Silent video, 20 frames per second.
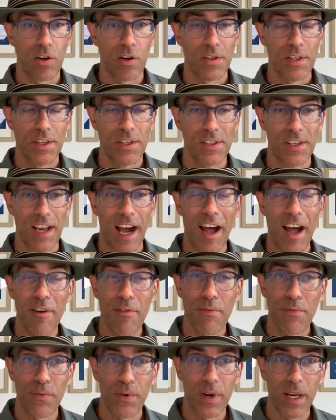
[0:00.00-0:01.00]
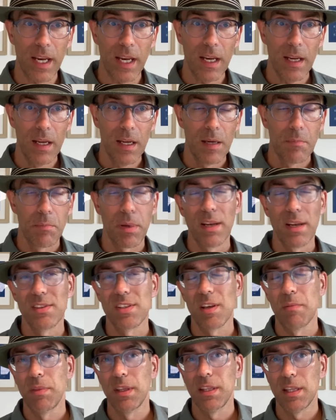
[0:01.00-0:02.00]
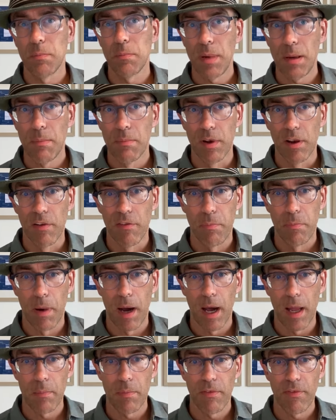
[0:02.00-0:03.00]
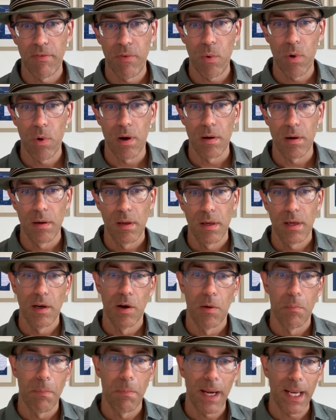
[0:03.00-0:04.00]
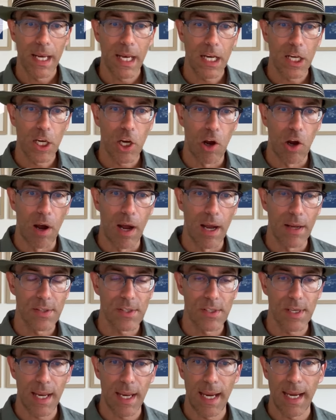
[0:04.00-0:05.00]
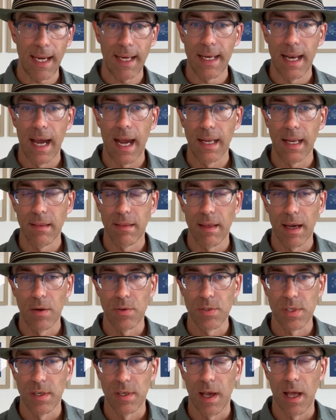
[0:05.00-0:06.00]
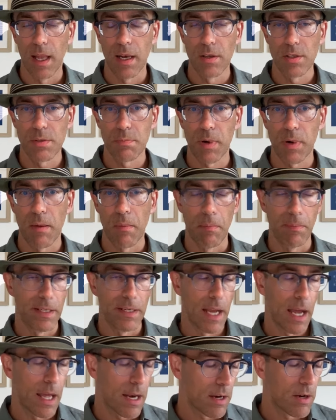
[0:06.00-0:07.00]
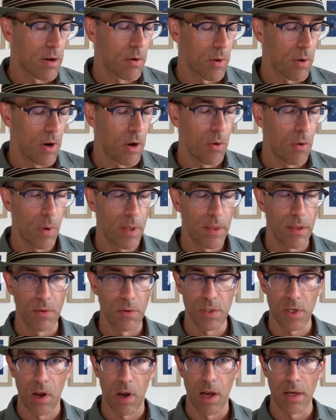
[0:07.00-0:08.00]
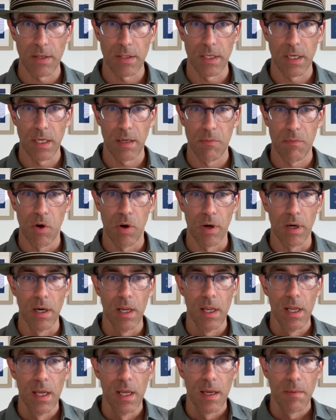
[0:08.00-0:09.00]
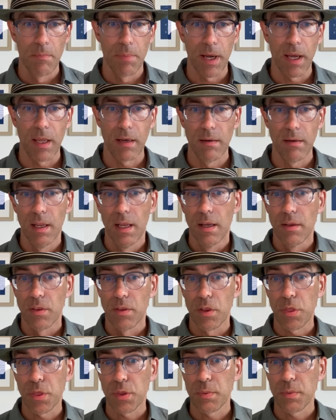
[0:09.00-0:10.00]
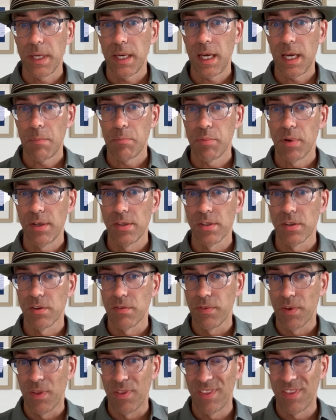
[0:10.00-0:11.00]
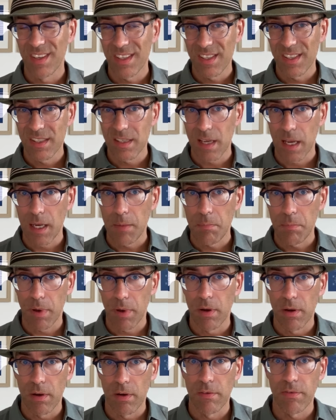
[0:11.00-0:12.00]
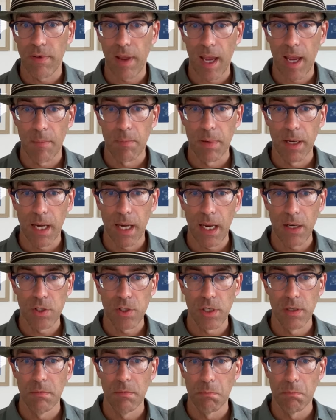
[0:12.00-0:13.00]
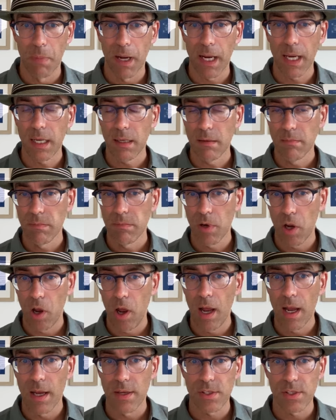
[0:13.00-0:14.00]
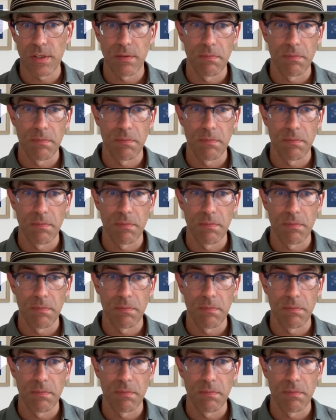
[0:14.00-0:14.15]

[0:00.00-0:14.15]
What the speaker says: is not free, but it's something that people have bought before. Might it cost $8,000, $9,000? Probably not. I don't know what those cost anymore. But the 3D printer for this type of application might cost